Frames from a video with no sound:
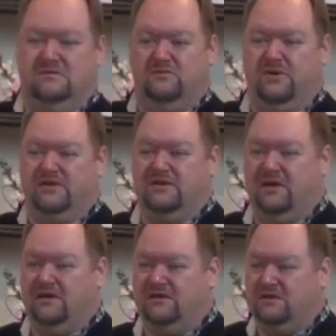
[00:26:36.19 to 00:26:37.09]
where at the
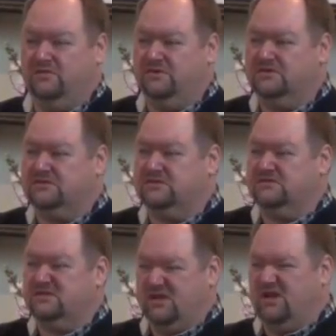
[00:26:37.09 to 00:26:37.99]
end he was
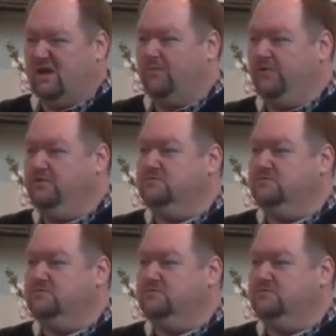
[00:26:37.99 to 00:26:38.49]
set up,